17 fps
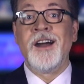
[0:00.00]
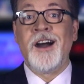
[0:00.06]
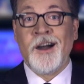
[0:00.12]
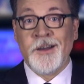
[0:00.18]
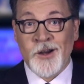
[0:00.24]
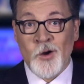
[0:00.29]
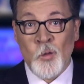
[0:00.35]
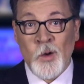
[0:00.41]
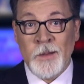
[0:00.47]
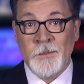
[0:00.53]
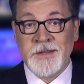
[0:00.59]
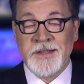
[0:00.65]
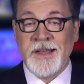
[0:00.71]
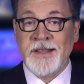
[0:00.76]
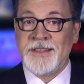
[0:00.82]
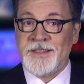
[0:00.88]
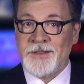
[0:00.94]
on our
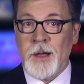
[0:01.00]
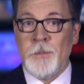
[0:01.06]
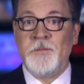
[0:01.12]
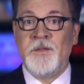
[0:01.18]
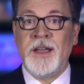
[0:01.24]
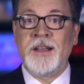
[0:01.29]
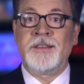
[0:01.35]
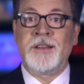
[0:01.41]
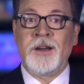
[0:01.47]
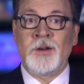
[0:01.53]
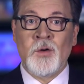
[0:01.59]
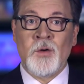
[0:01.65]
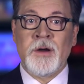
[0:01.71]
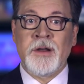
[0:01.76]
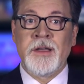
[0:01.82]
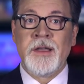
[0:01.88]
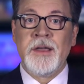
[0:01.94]
website,
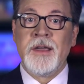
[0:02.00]
stopfake.org.